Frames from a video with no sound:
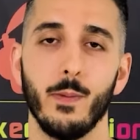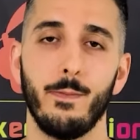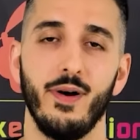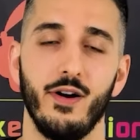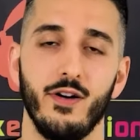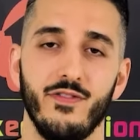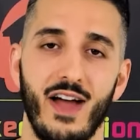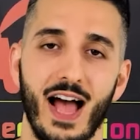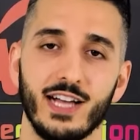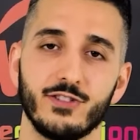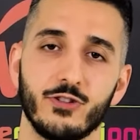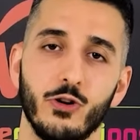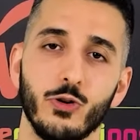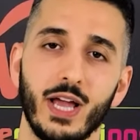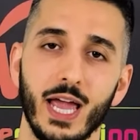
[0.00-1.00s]
a pair of
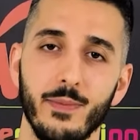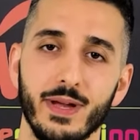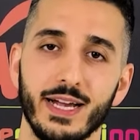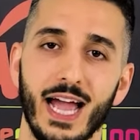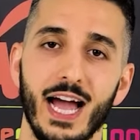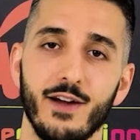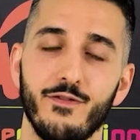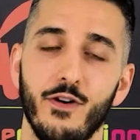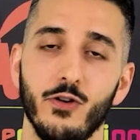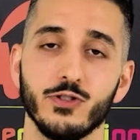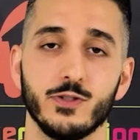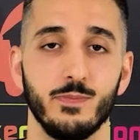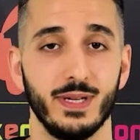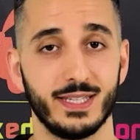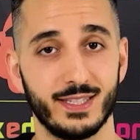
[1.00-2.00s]
Astro gaming
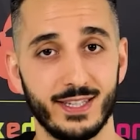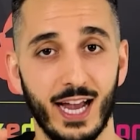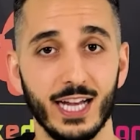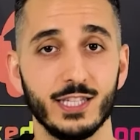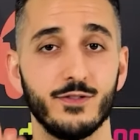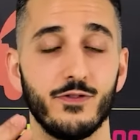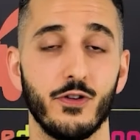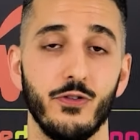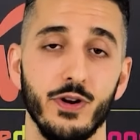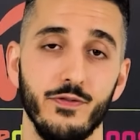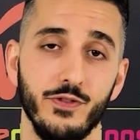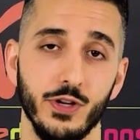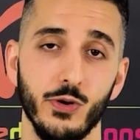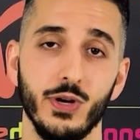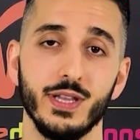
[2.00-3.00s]
headphones, besides for
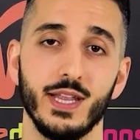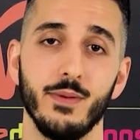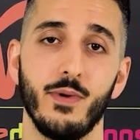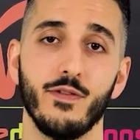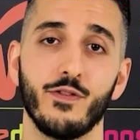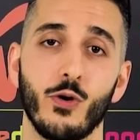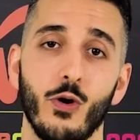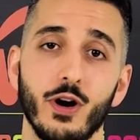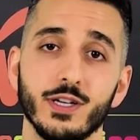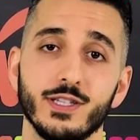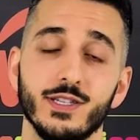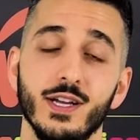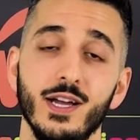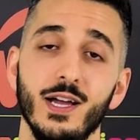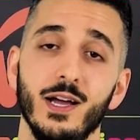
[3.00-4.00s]
reviewing them, of
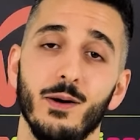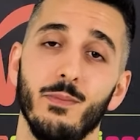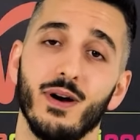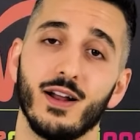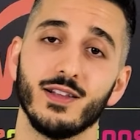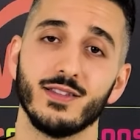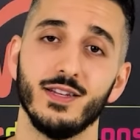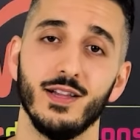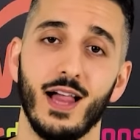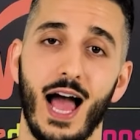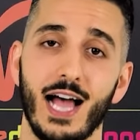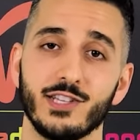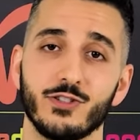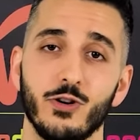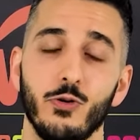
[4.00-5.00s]
course. But until
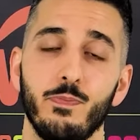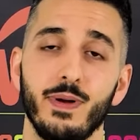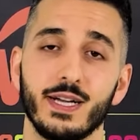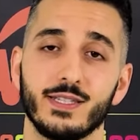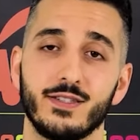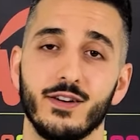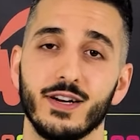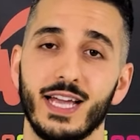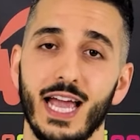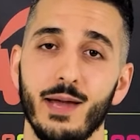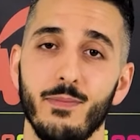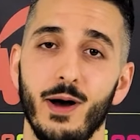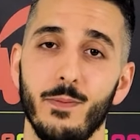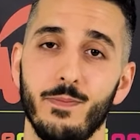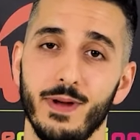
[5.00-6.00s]
Astro picks their
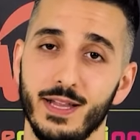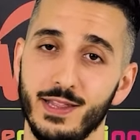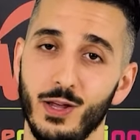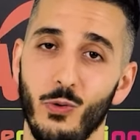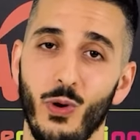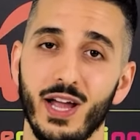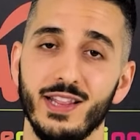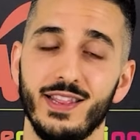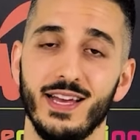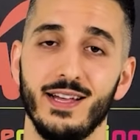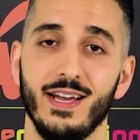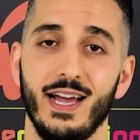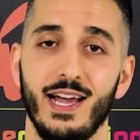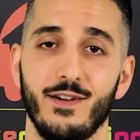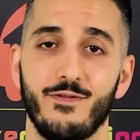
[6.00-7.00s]
game up and the way
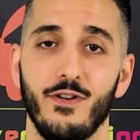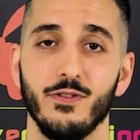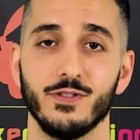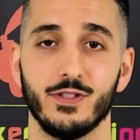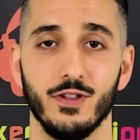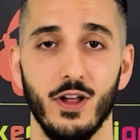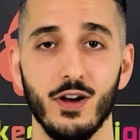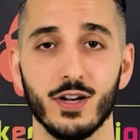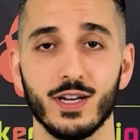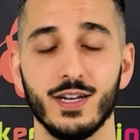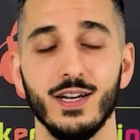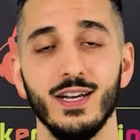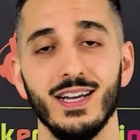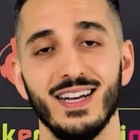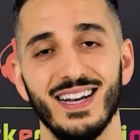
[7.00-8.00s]
the headphones
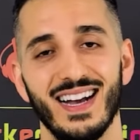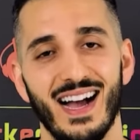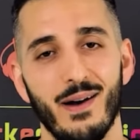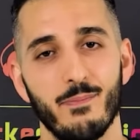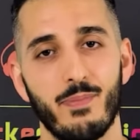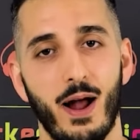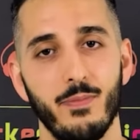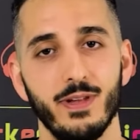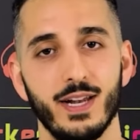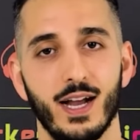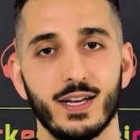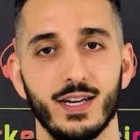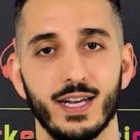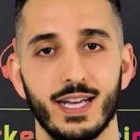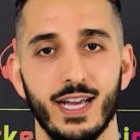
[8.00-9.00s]
look, I'm probably
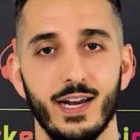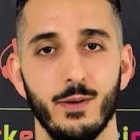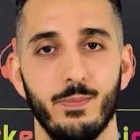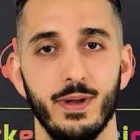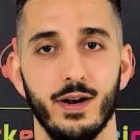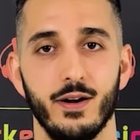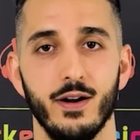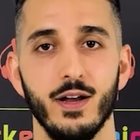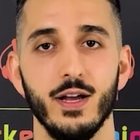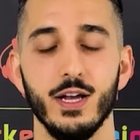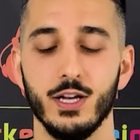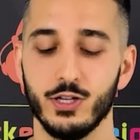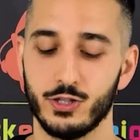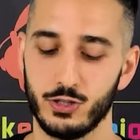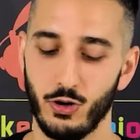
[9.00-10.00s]
not gonna get a pair.
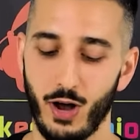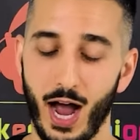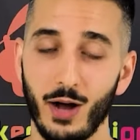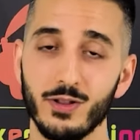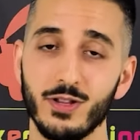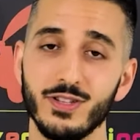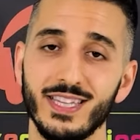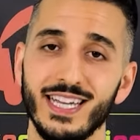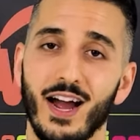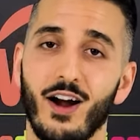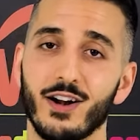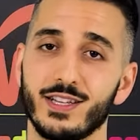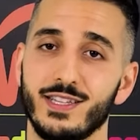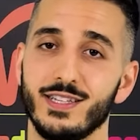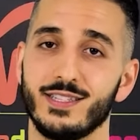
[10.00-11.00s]
So how did the Arctis